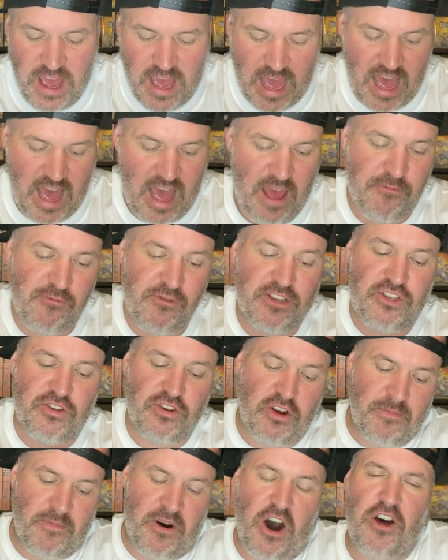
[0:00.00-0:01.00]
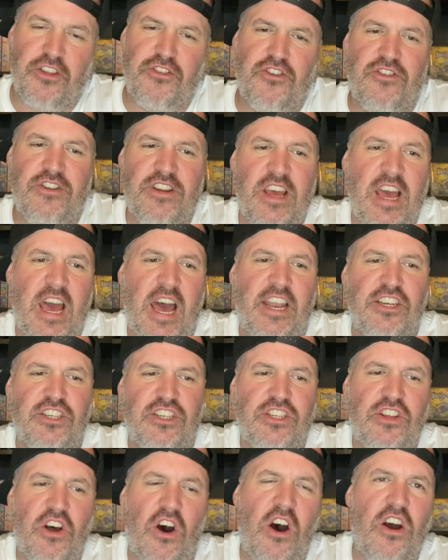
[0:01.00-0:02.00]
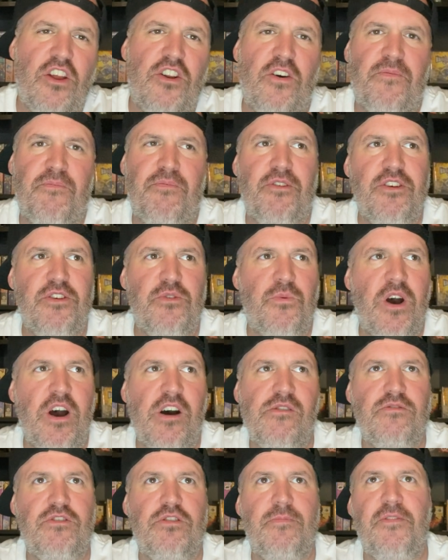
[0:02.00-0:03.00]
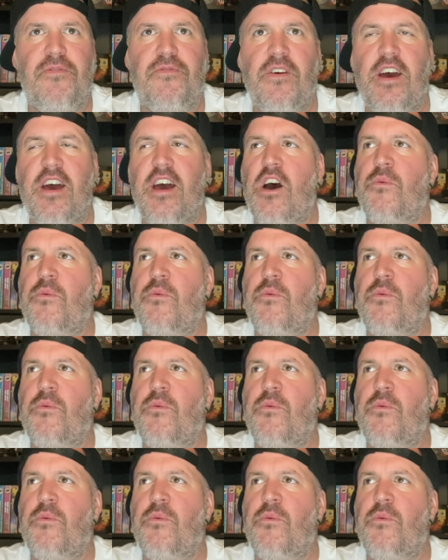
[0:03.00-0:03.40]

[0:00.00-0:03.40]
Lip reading: and went to Carmarthen, and it started off pretty well, to be fair.